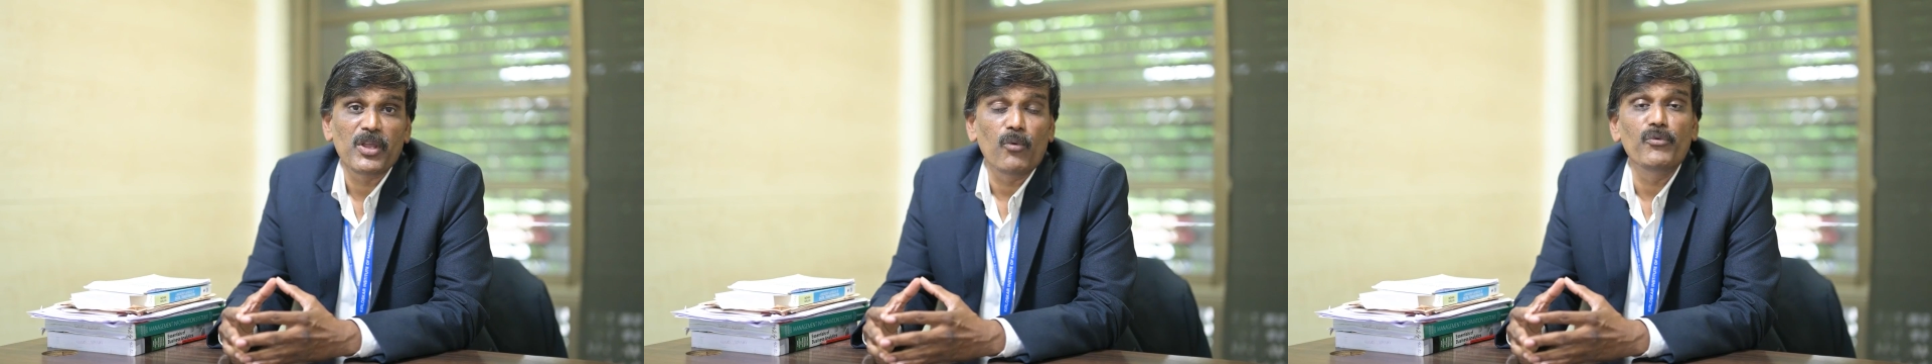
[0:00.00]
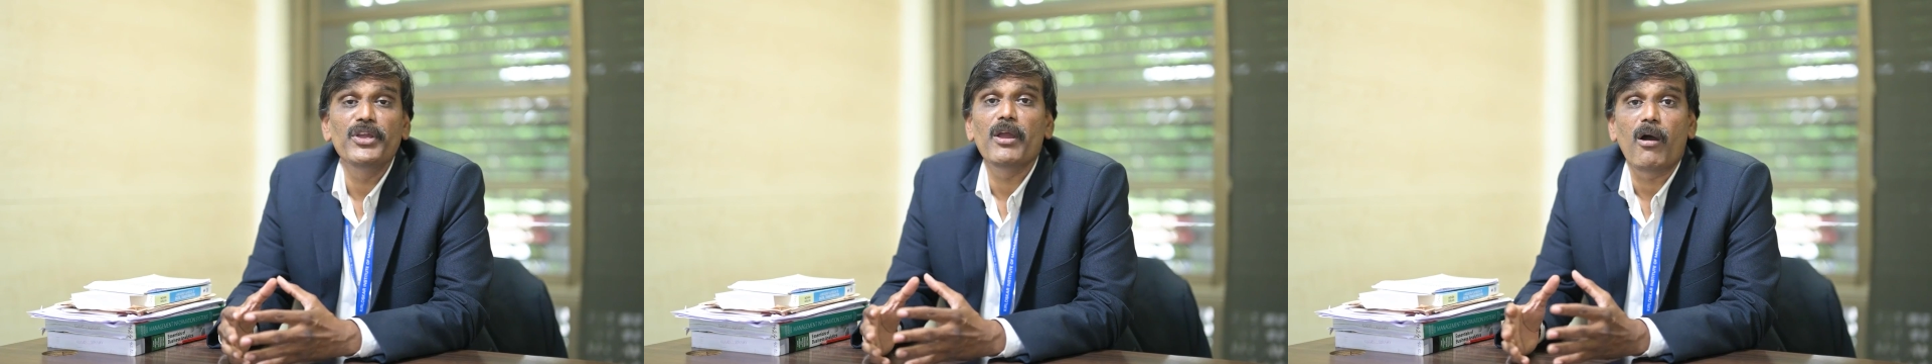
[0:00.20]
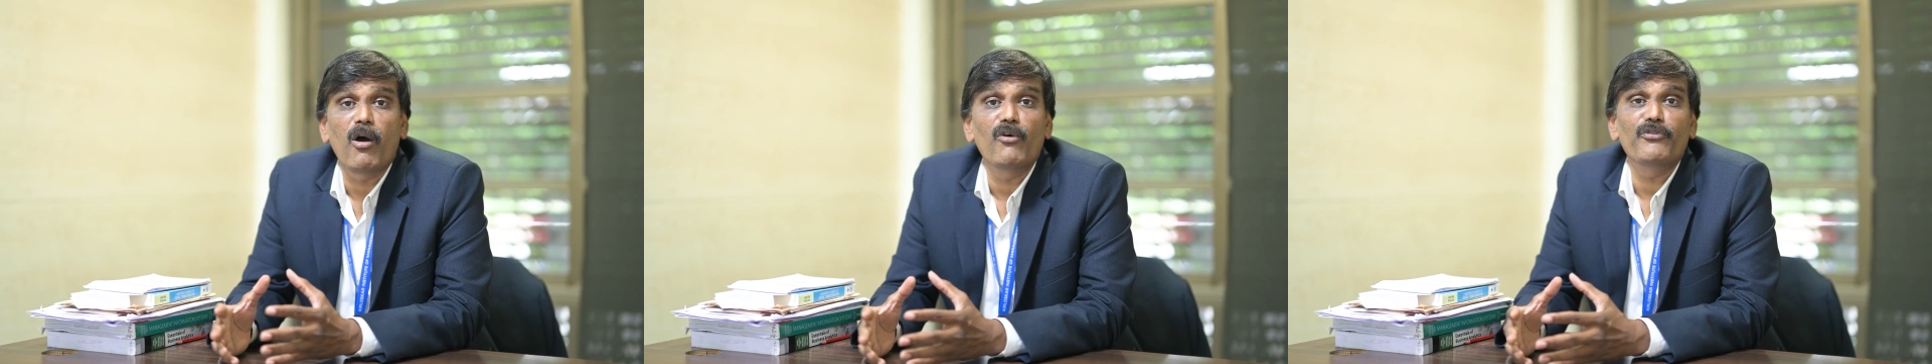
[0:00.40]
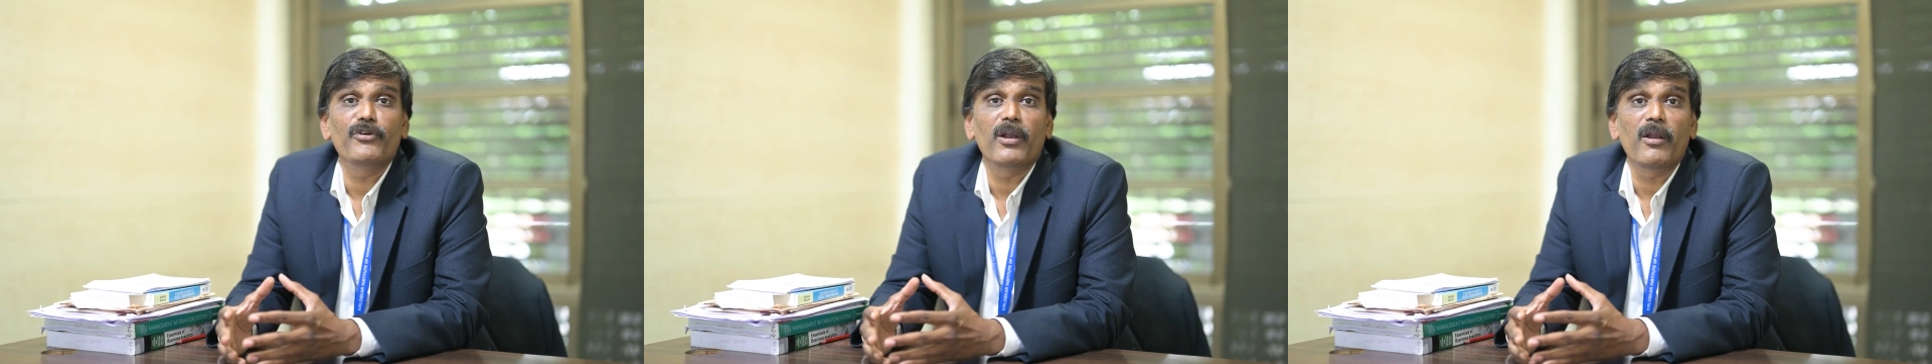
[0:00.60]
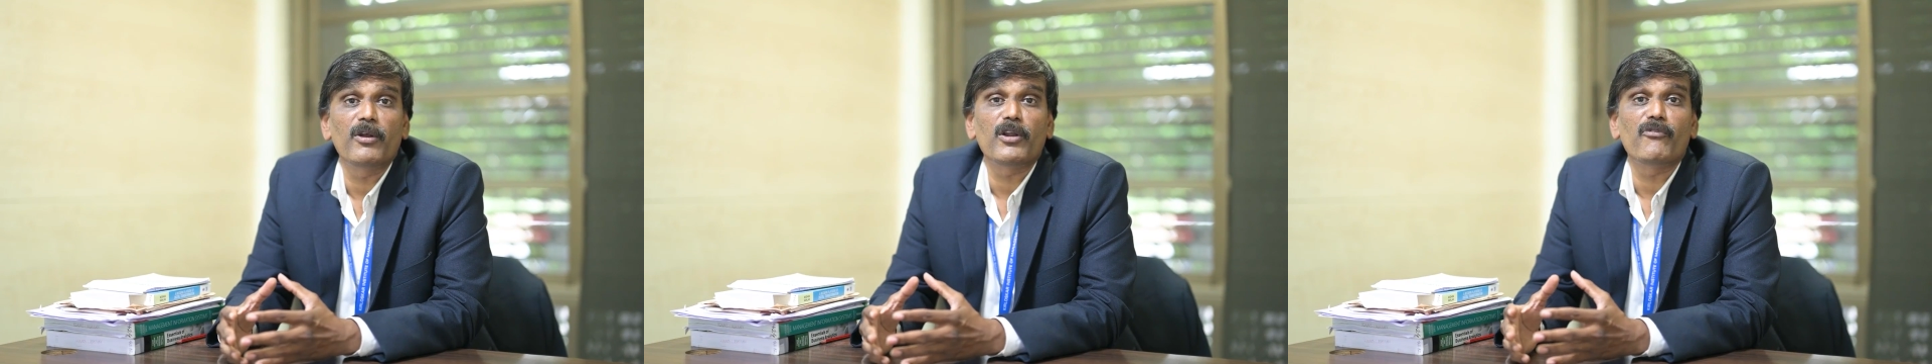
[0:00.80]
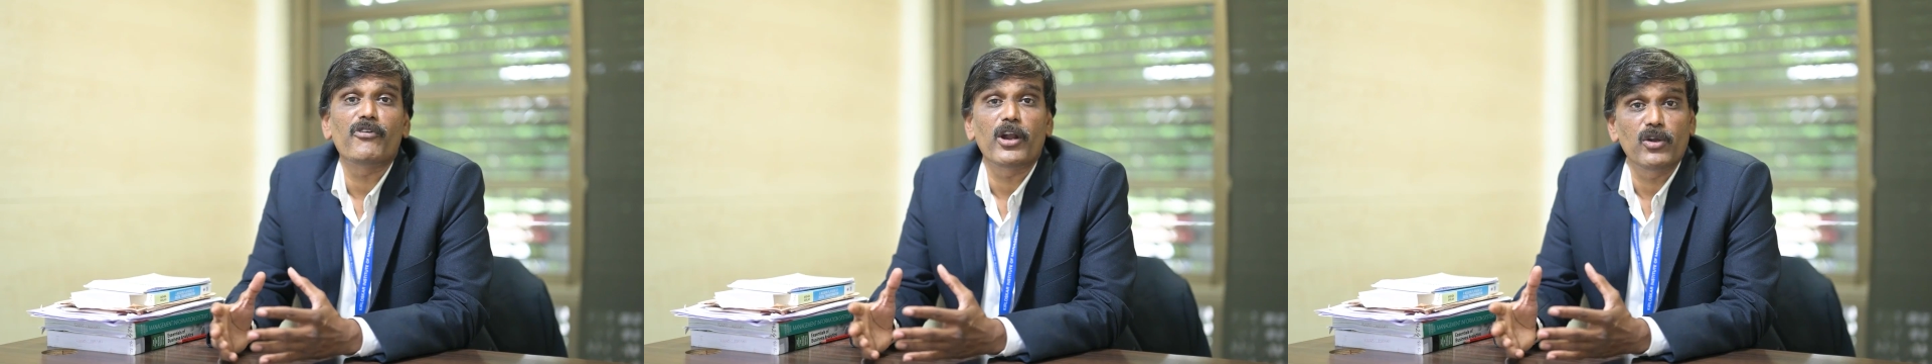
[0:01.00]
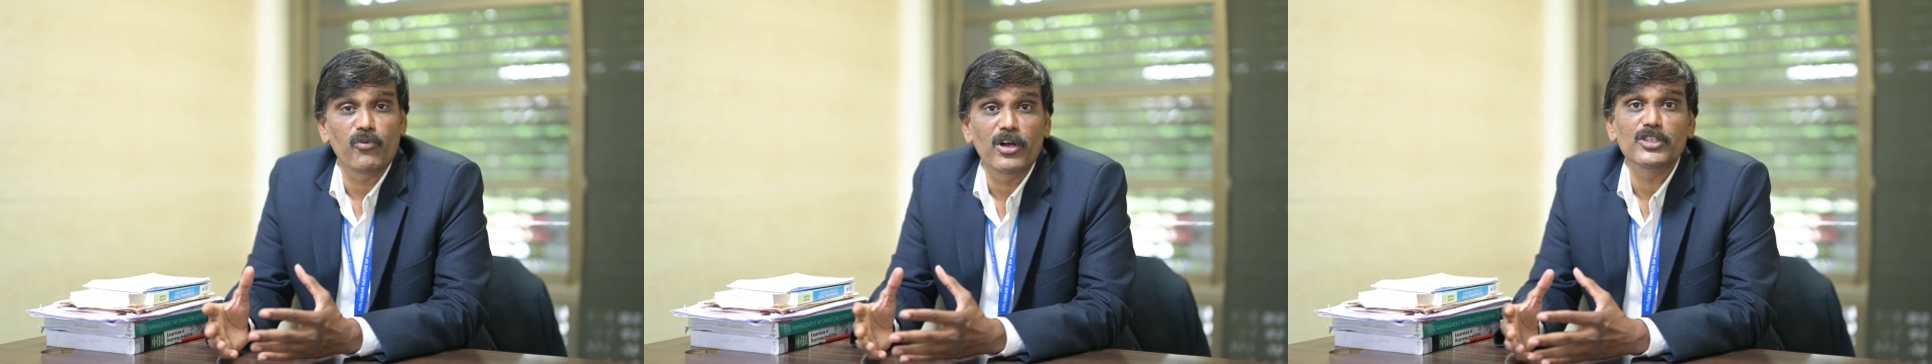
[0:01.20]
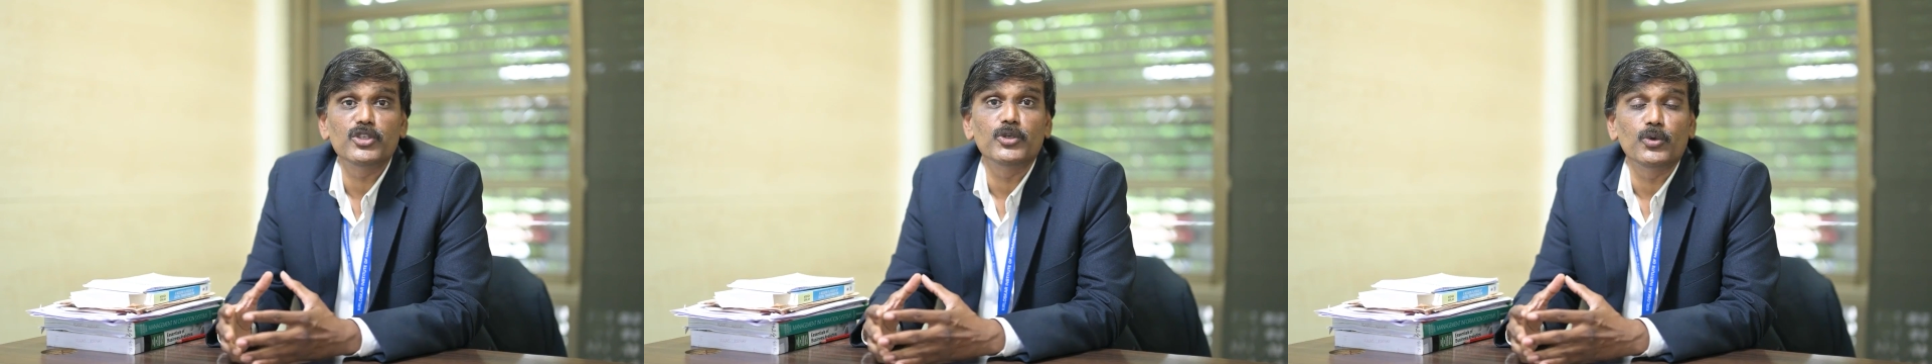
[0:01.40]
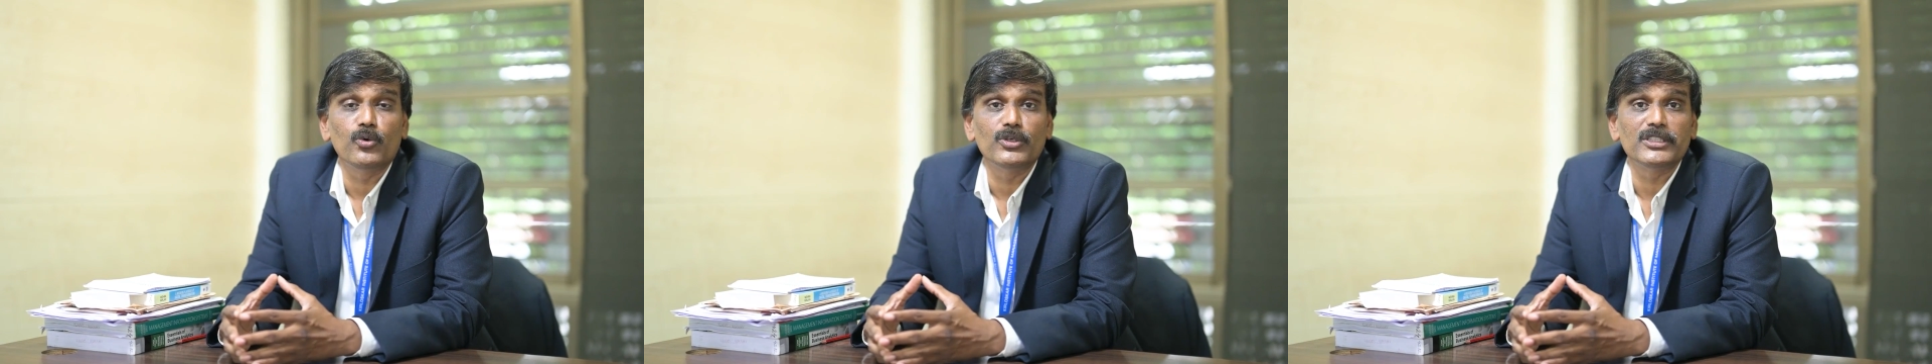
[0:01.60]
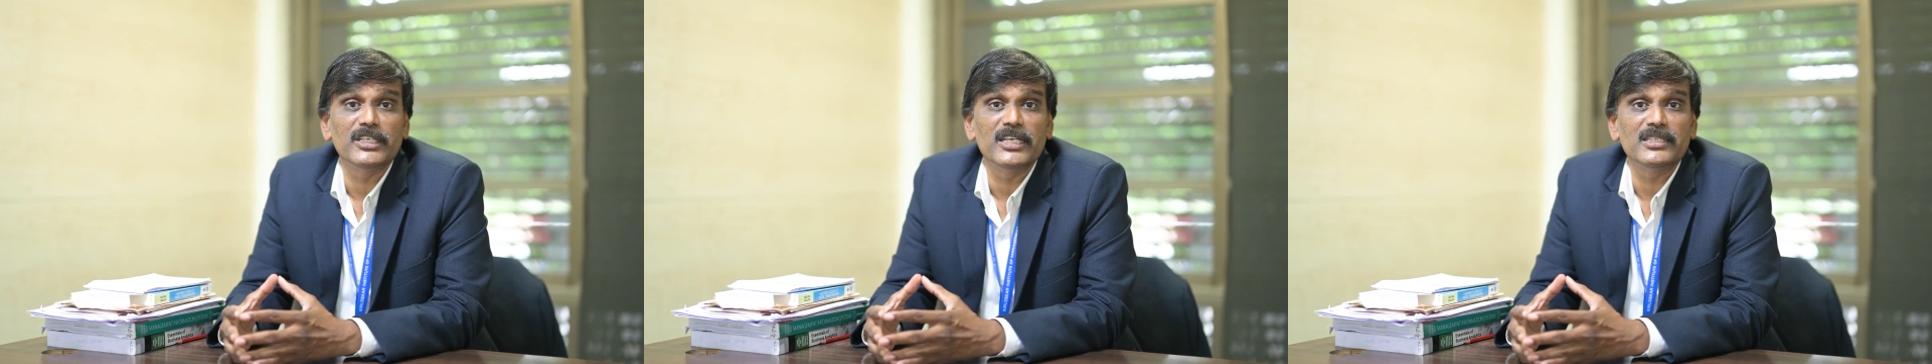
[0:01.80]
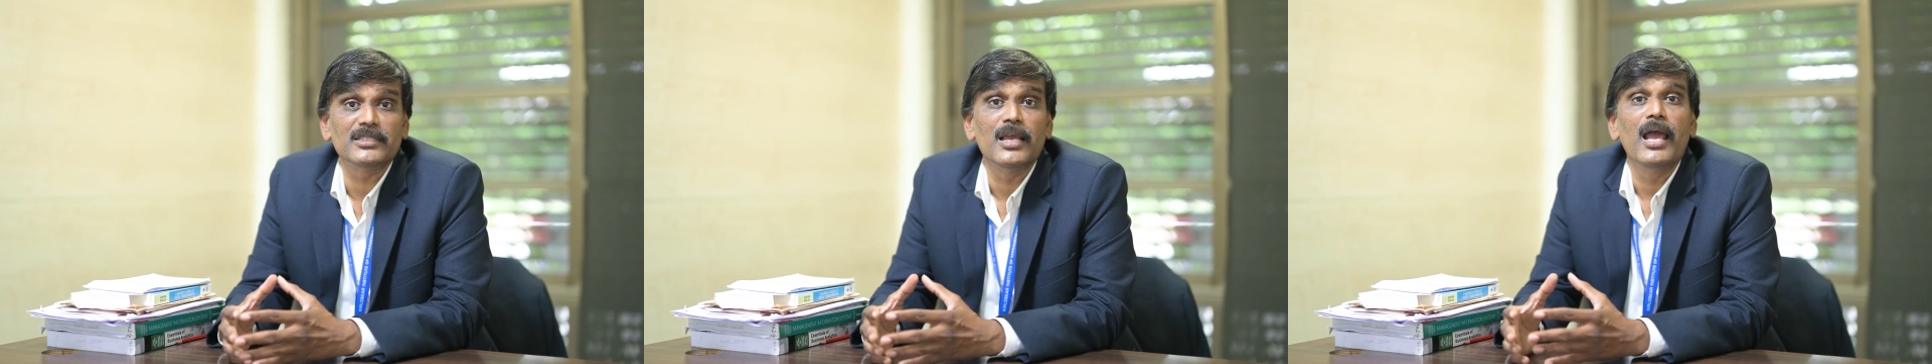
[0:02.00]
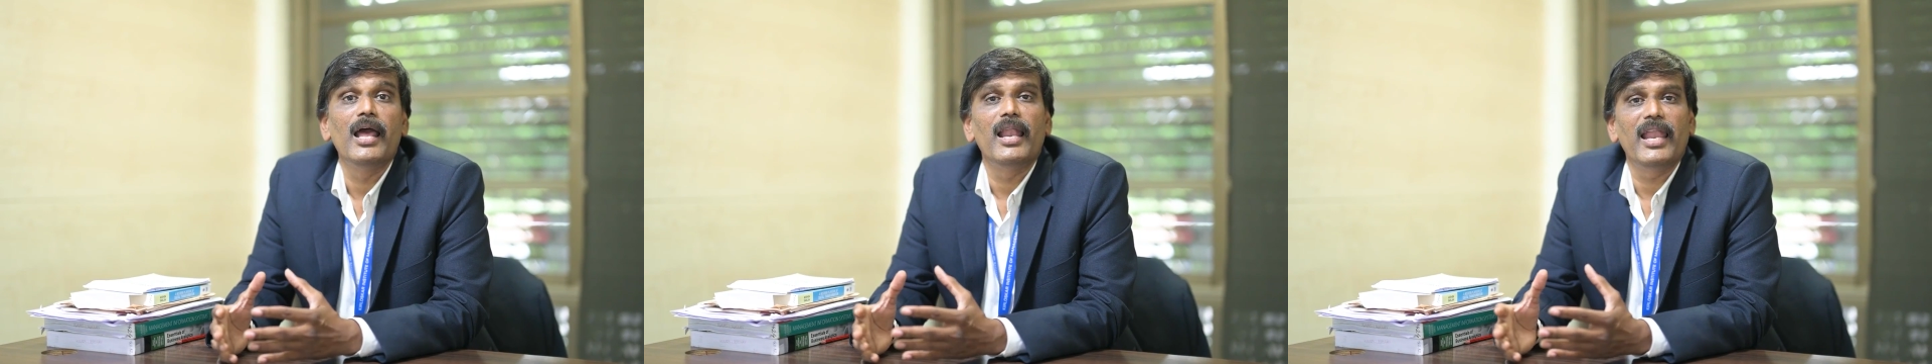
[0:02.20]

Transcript: we offer a lot of advanced courses